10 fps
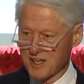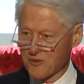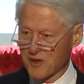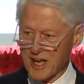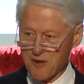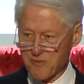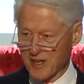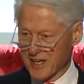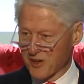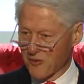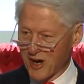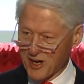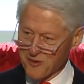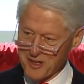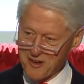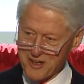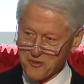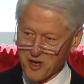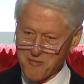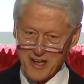we got plenty of water, we don't have to
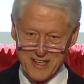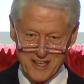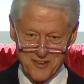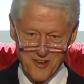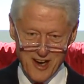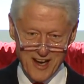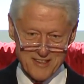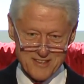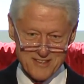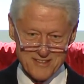worry about that drought.